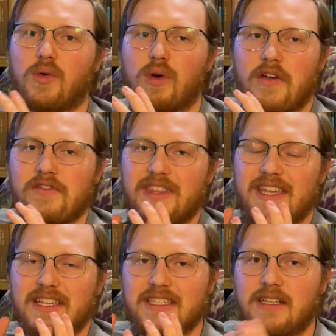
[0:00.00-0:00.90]
where
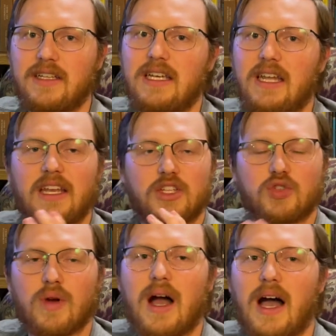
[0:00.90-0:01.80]
everything is clean and
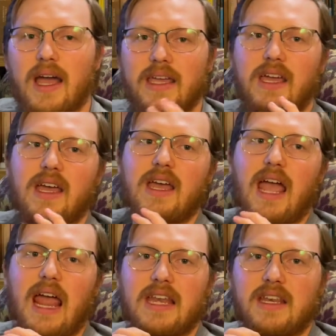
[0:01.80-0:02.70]
dry
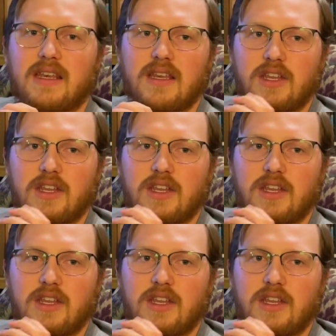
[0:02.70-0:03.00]
and